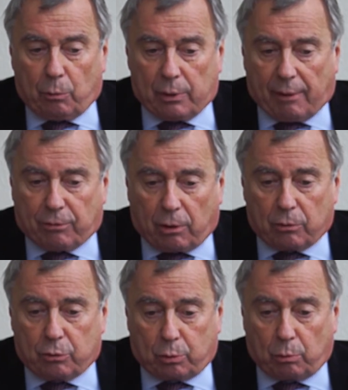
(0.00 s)
we have
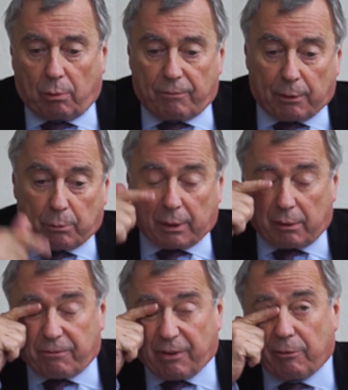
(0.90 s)
gone through a
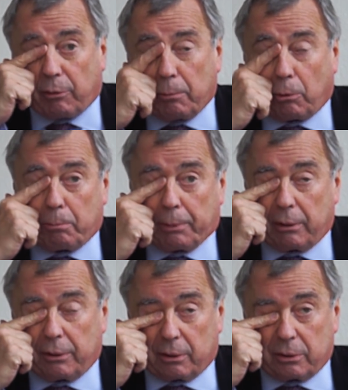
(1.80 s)
very favorable
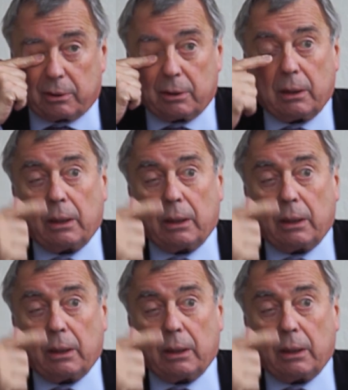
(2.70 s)
period